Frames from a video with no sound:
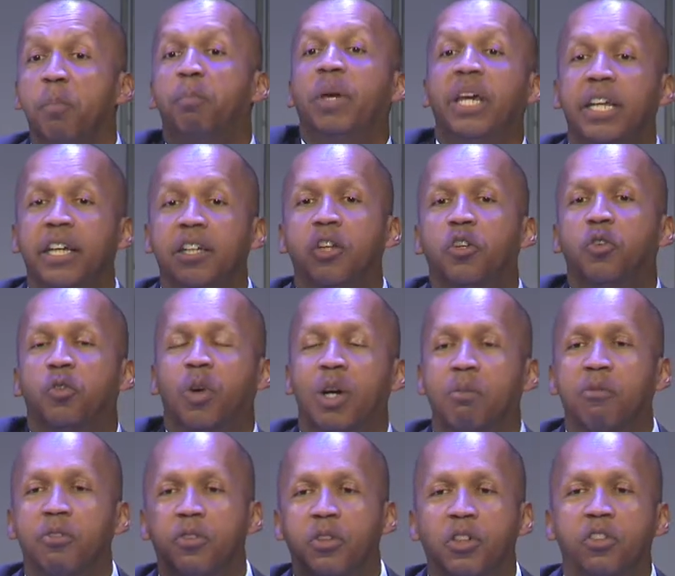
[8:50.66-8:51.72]
beating the
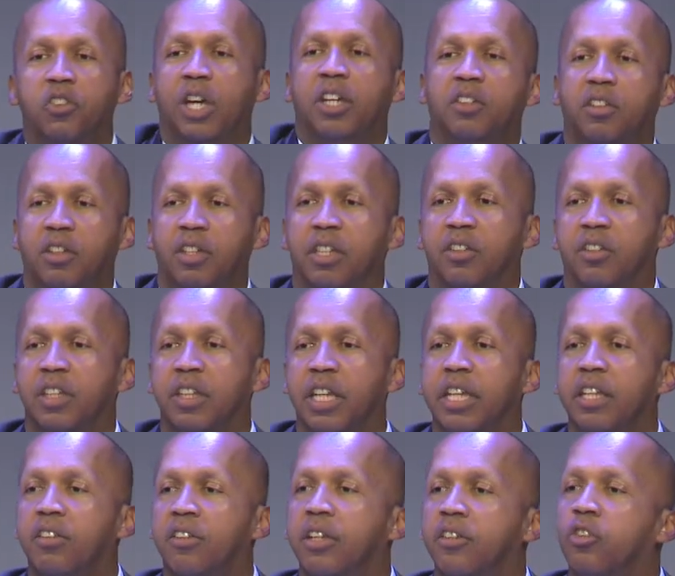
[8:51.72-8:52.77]
drum for justice." And then
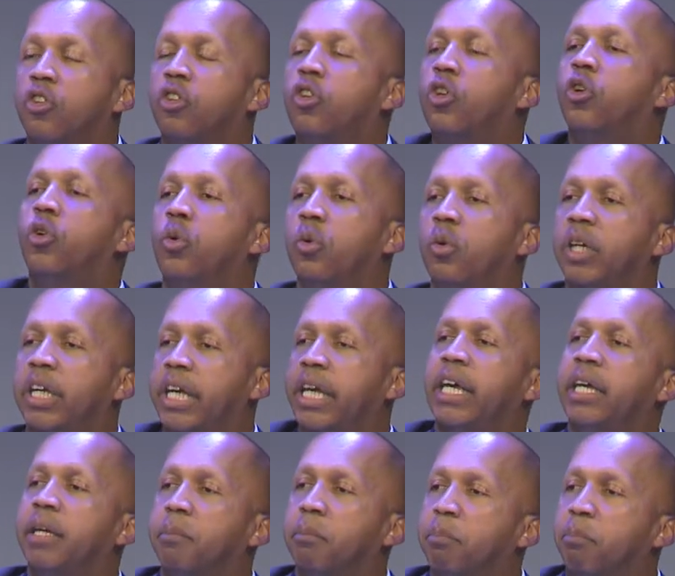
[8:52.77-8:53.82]
he says, "You
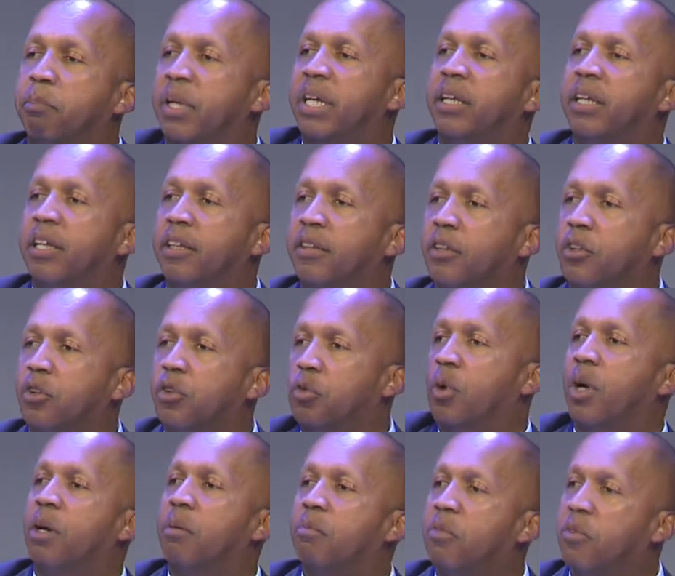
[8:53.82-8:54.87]
keep beating the
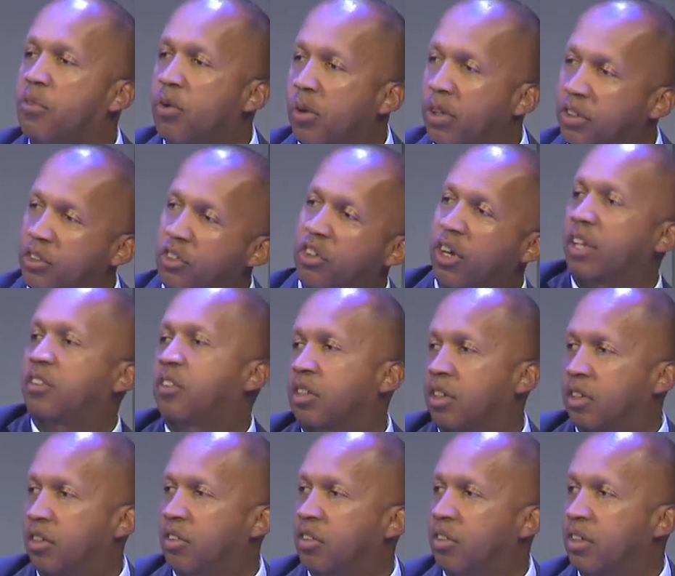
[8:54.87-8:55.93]
drum for
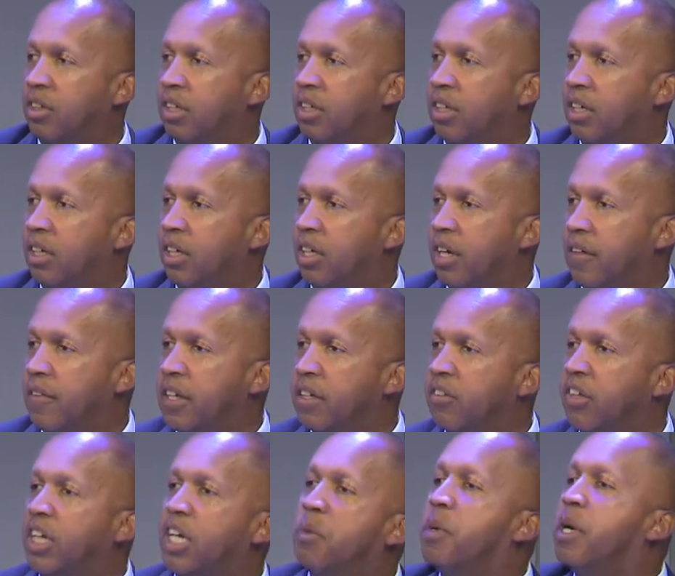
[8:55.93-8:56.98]
justice." And then he
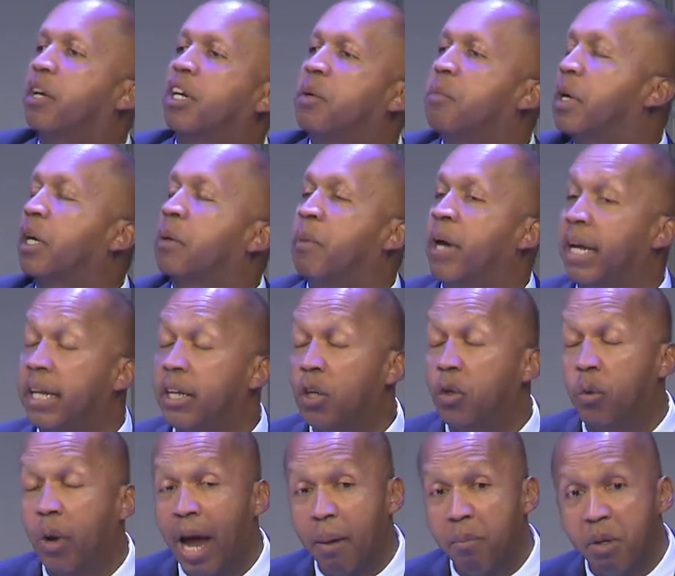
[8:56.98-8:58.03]
said, "Come here, come here, come here." And he
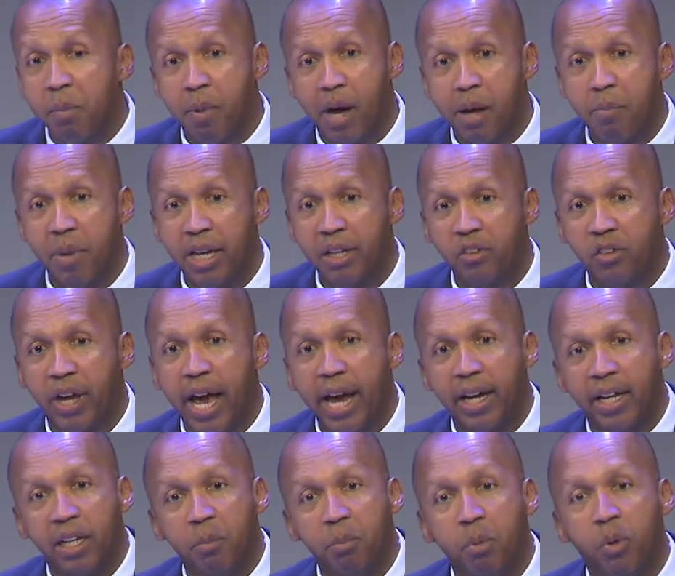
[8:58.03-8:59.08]
grabbed me by my
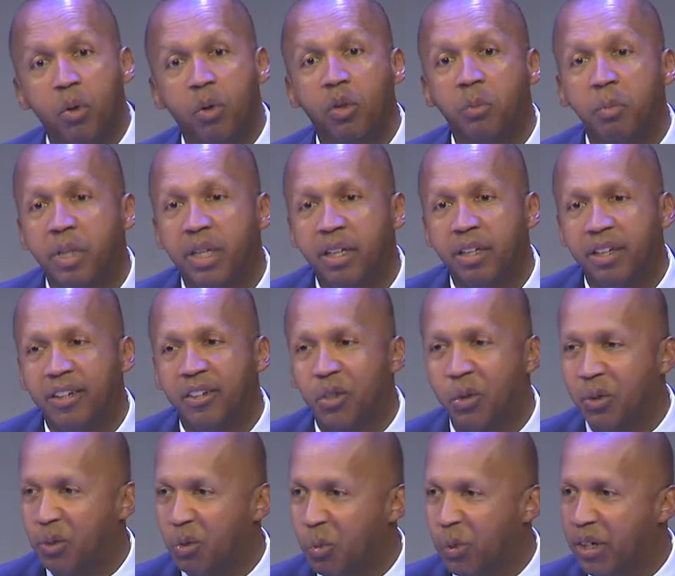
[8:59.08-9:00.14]
jacket. He pulled me into
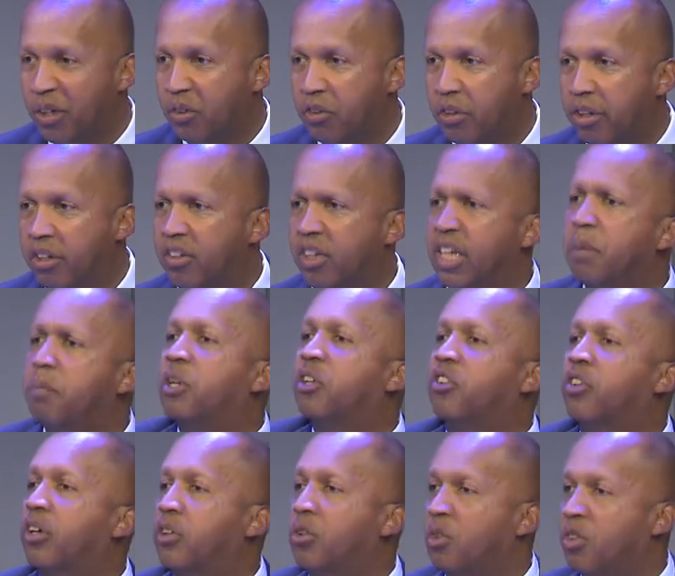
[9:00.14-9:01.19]
his wheelchair. He said, "Let me show you